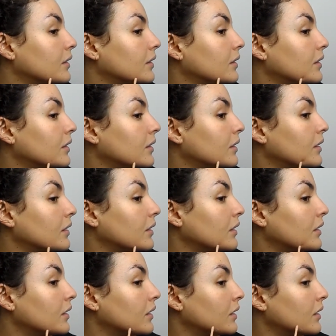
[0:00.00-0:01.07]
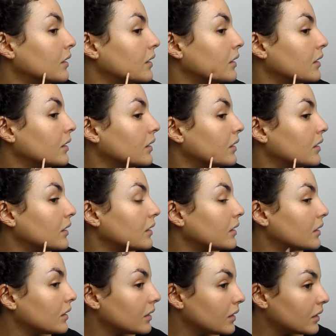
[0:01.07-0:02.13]

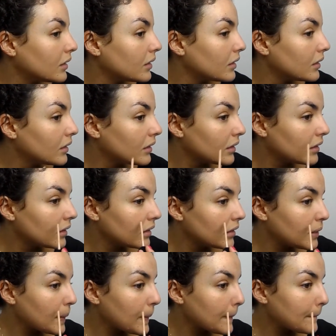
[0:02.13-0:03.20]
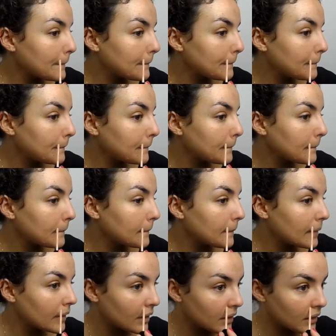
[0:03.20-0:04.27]

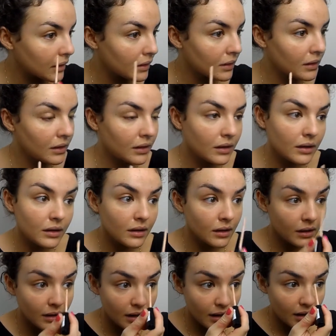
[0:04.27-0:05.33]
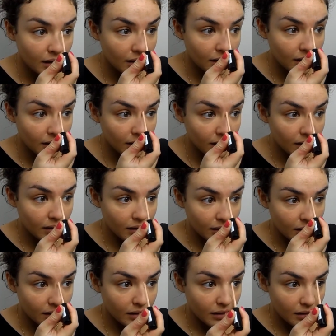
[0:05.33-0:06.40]

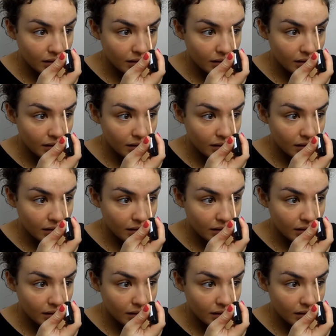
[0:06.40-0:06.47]
No one is speaking in this clip.